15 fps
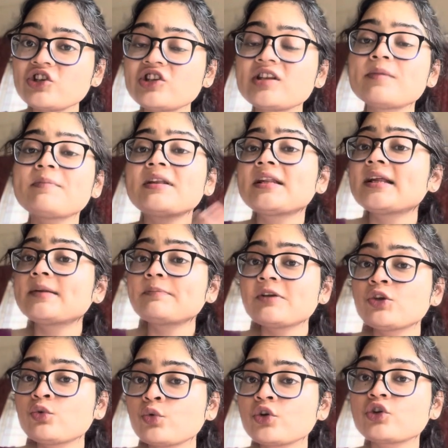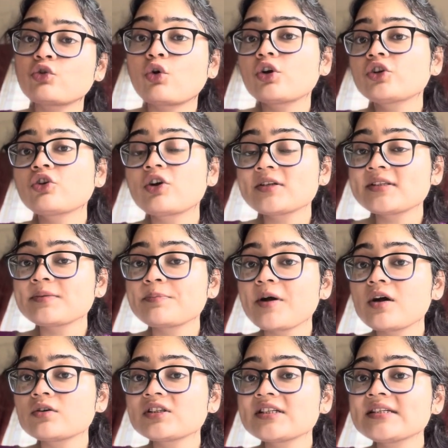them and let me know your thoughts
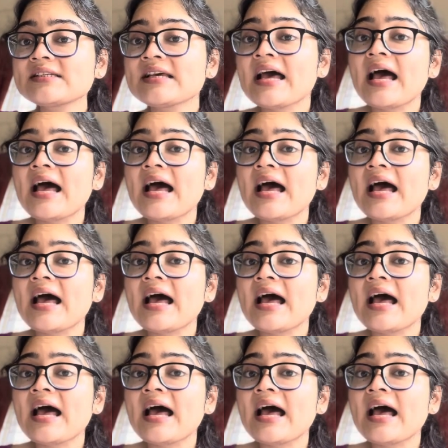about it.